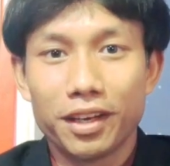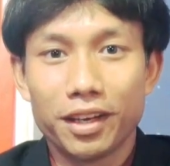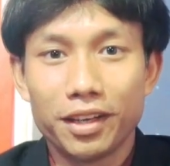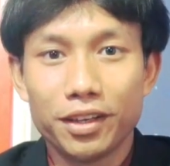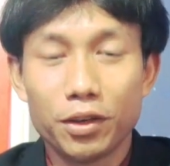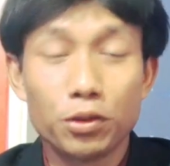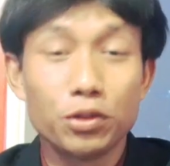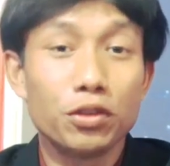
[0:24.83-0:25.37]

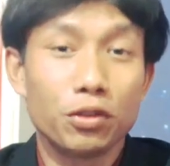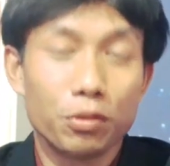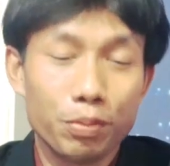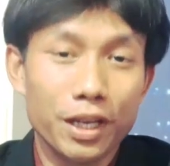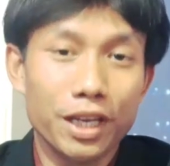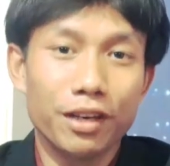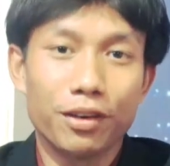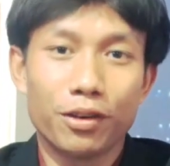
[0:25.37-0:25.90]
you know,
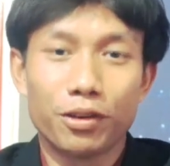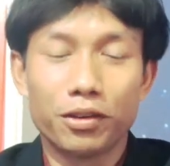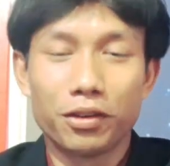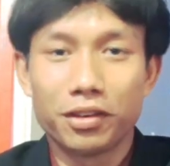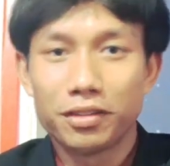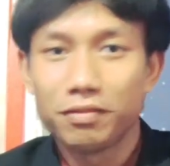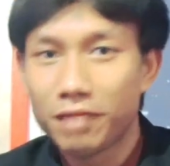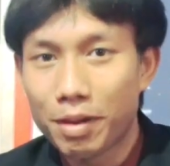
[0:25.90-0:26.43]
European,
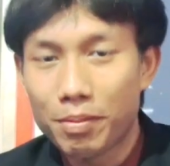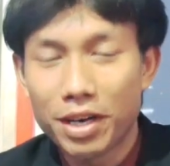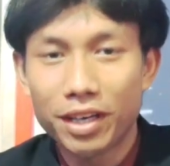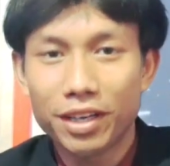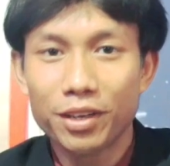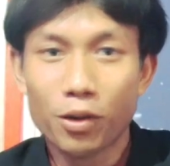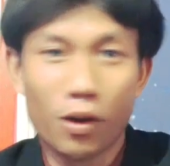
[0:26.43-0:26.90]
or American,